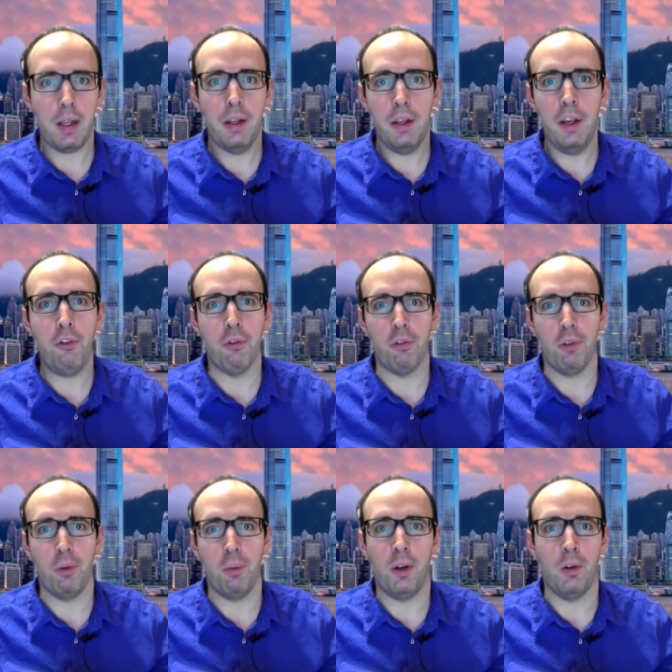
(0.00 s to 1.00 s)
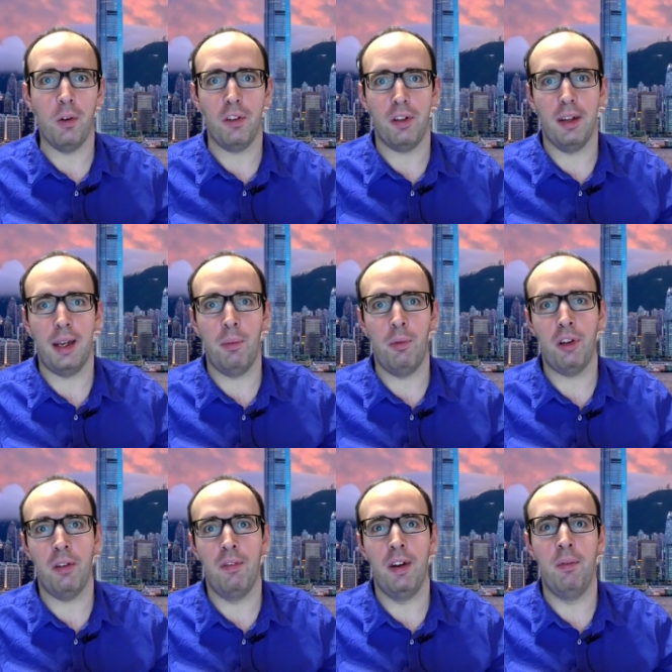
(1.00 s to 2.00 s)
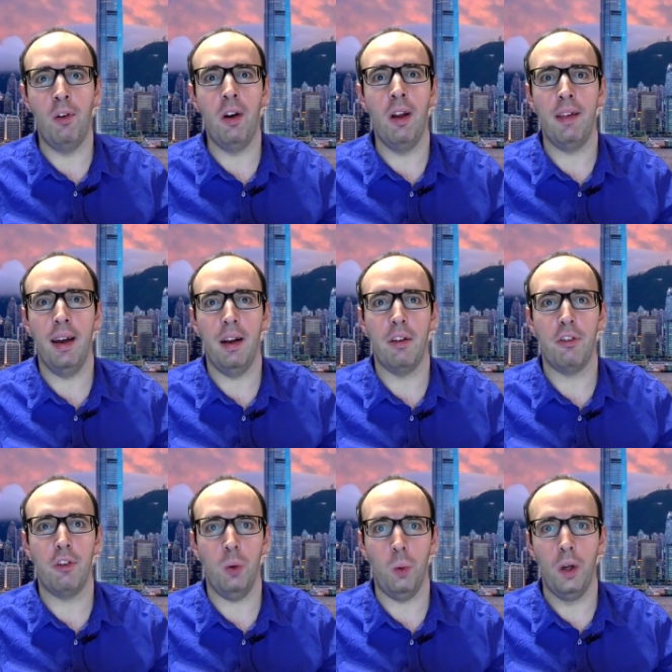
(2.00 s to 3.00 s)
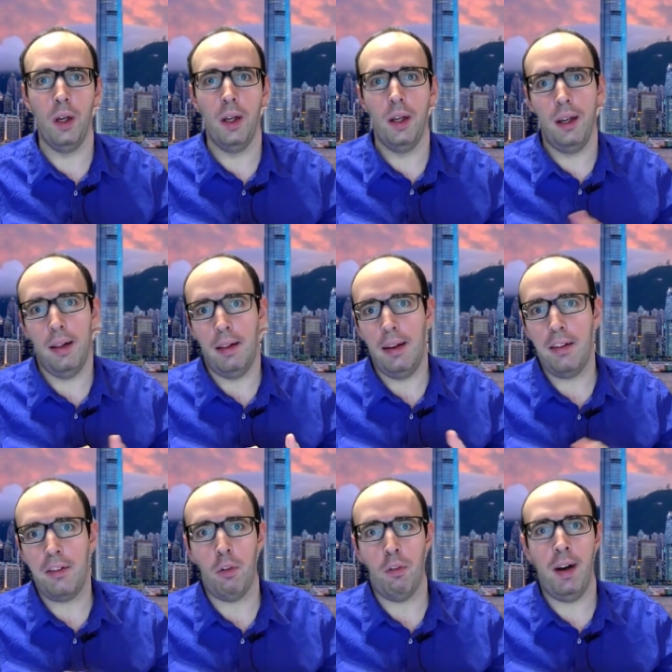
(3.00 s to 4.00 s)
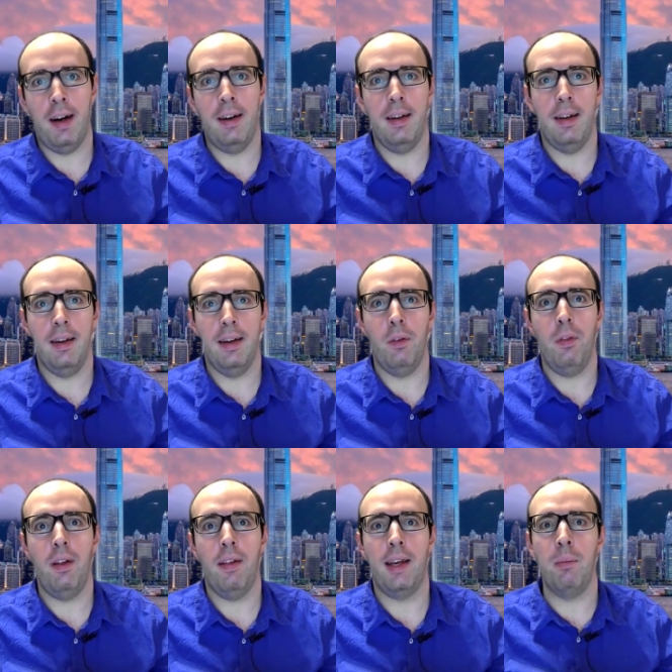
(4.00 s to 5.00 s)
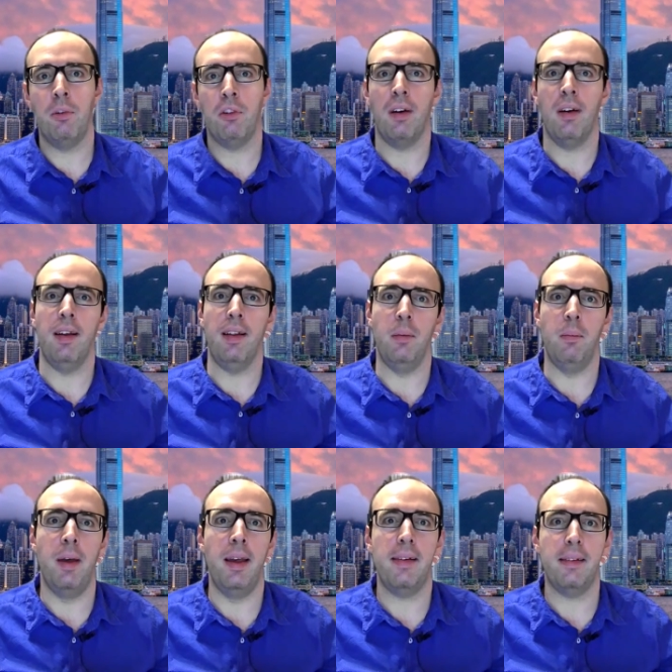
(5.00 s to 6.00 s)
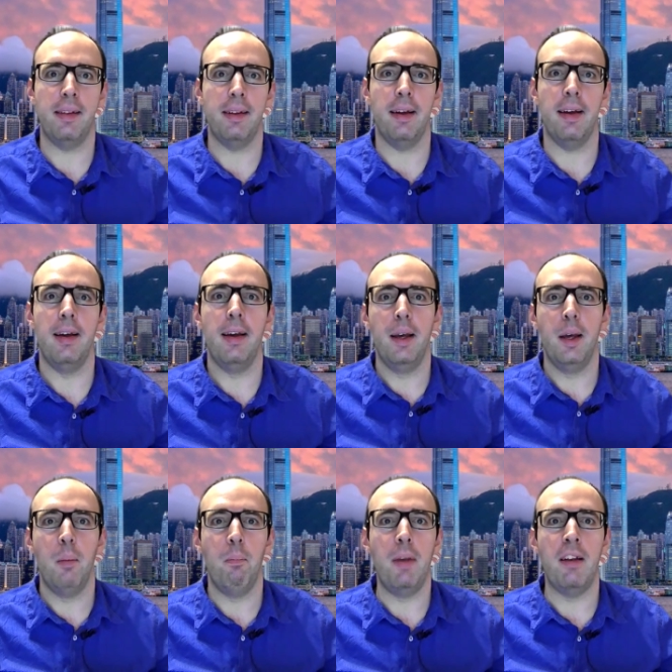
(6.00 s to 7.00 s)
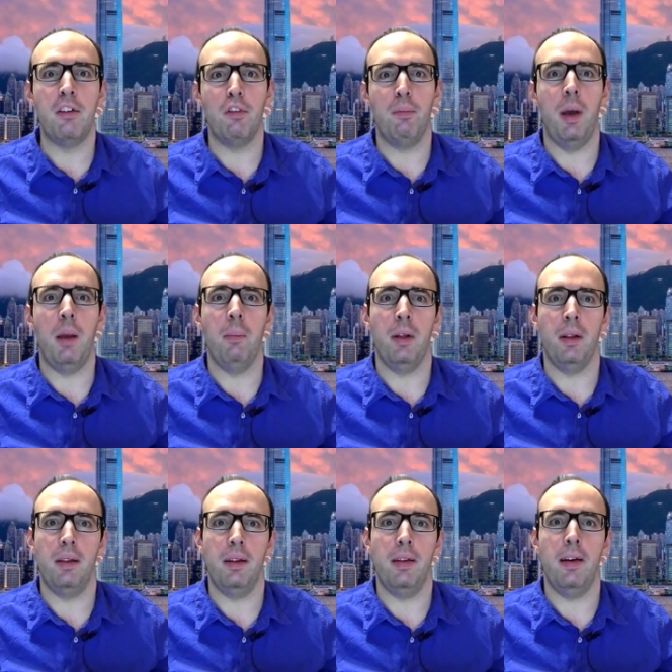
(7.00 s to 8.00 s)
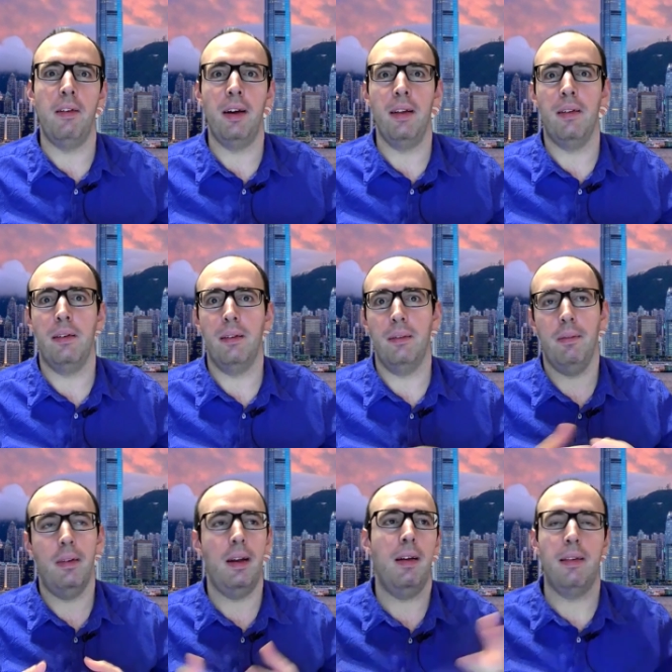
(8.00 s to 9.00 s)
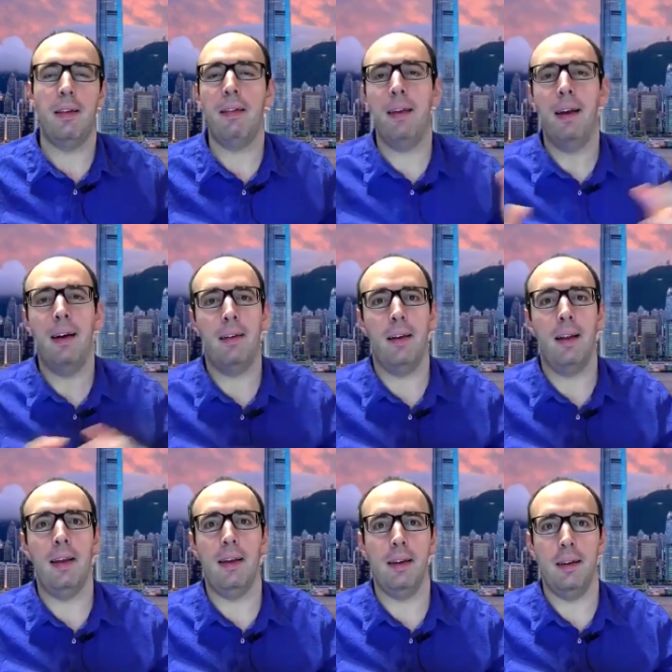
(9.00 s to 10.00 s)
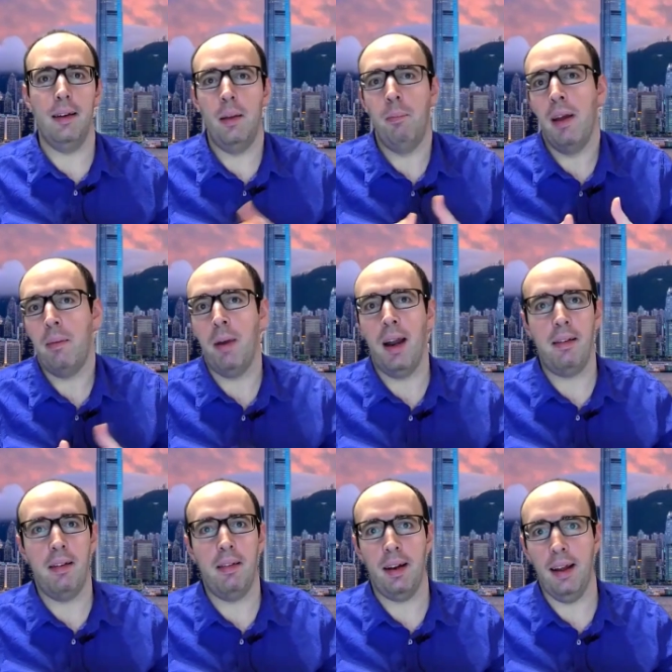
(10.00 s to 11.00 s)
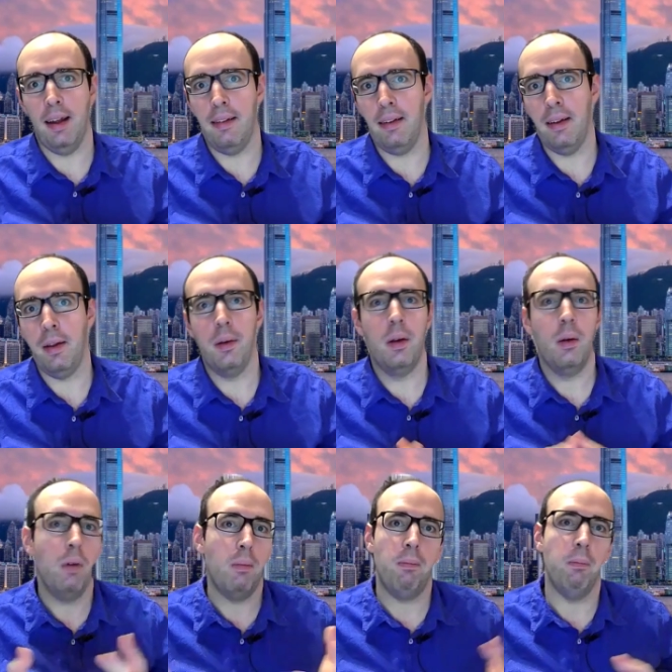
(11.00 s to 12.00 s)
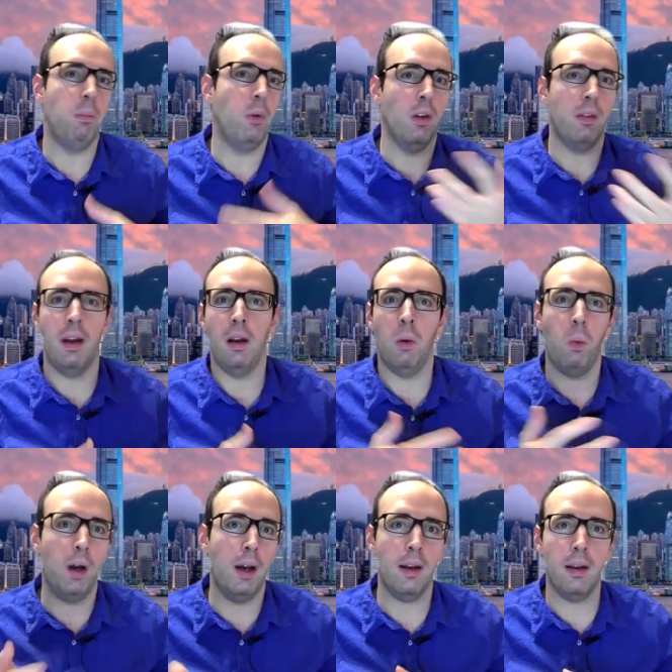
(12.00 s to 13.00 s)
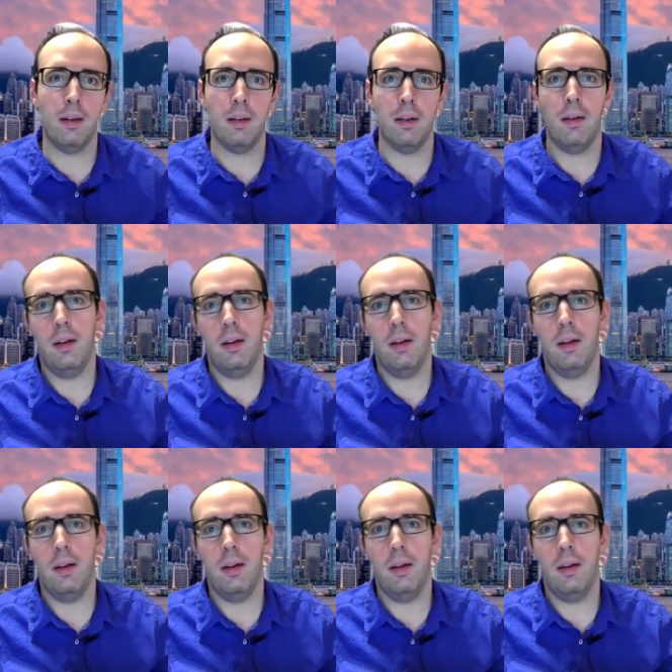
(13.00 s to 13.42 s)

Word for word: issues, no, because uh, cryptos are very volatile. So at least so far, uh, I don't think that cryptos are like the best uh, means of payment. Uh, they are rather, rather than that, they are like an investment asset class, a well, volatile one,